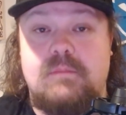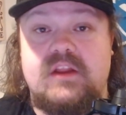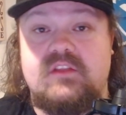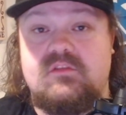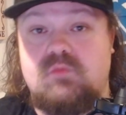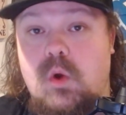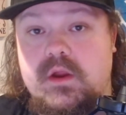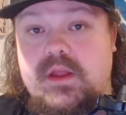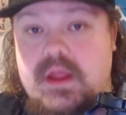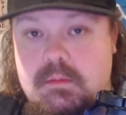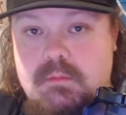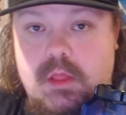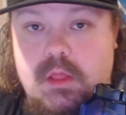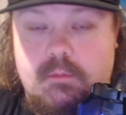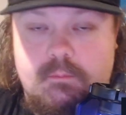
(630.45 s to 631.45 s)
but it's working
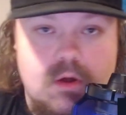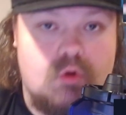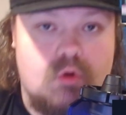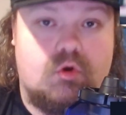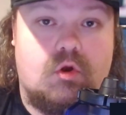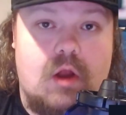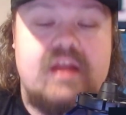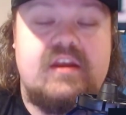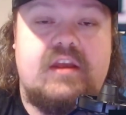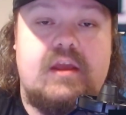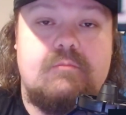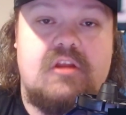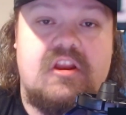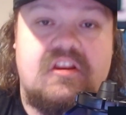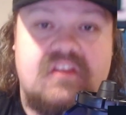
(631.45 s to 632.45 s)
him to the bone, grinding
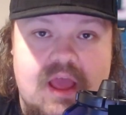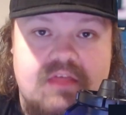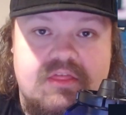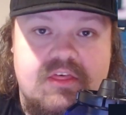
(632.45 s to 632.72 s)
him to death